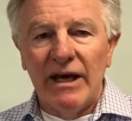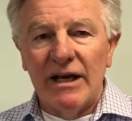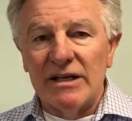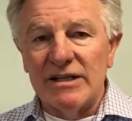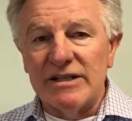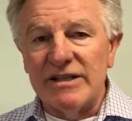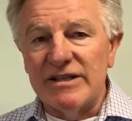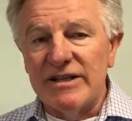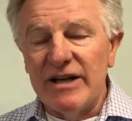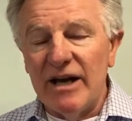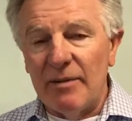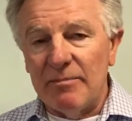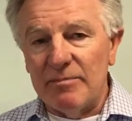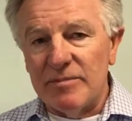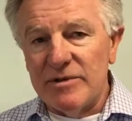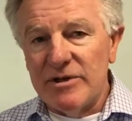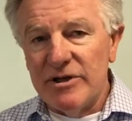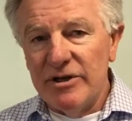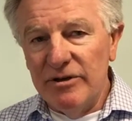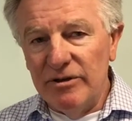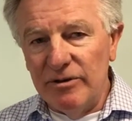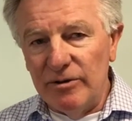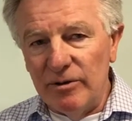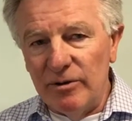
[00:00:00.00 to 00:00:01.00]
Step
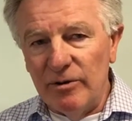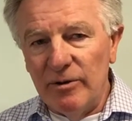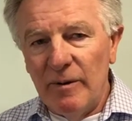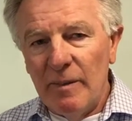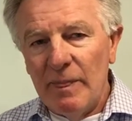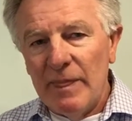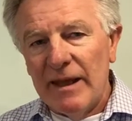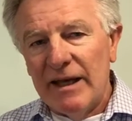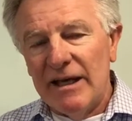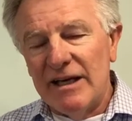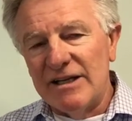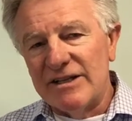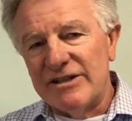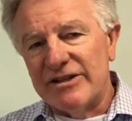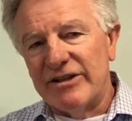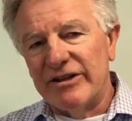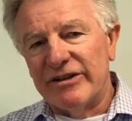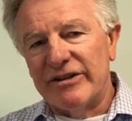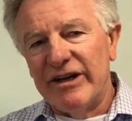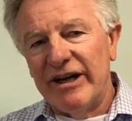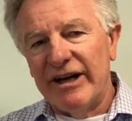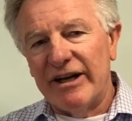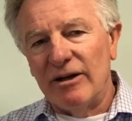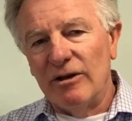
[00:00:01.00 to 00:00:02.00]
2 is to
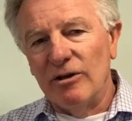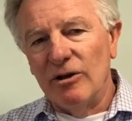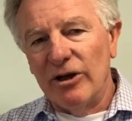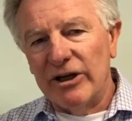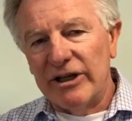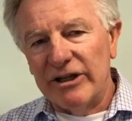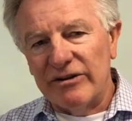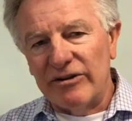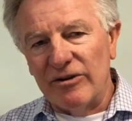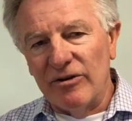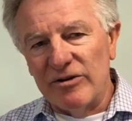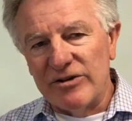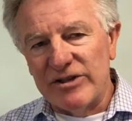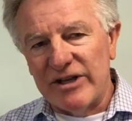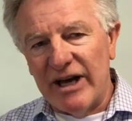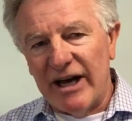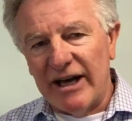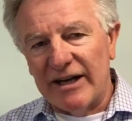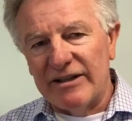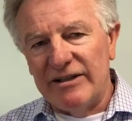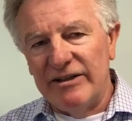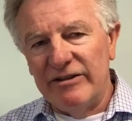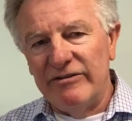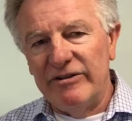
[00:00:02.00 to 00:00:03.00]
take a look at those
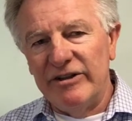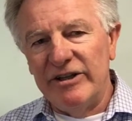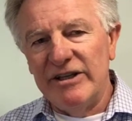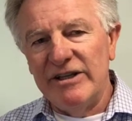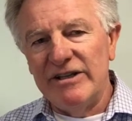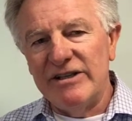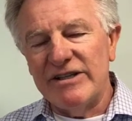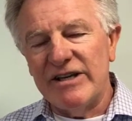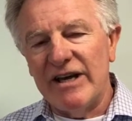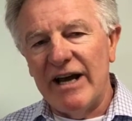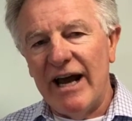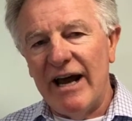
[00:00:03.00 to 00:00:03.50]
activities